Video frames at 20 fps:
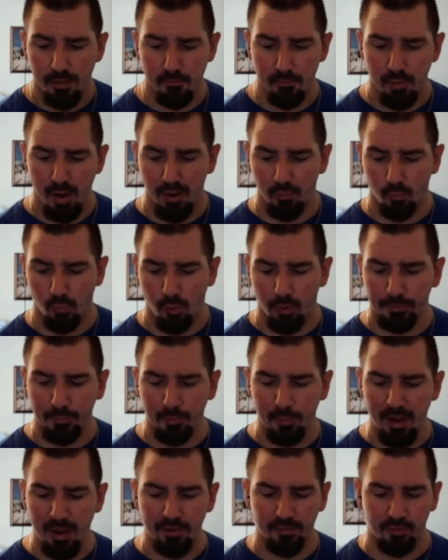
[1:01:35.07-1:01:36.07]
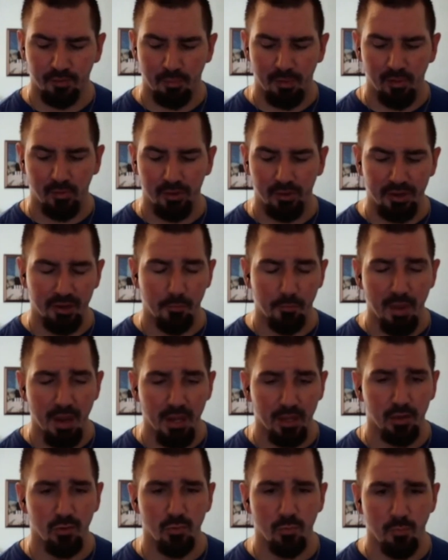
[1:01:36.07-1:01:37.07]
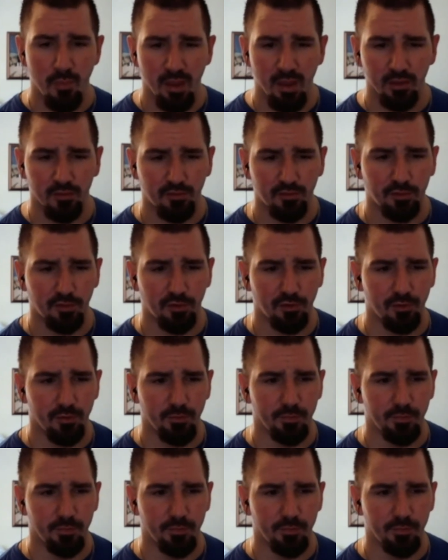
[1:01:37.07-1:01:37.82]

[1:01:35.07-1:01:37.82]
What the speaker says: But Walter Payton's ability to make you miss,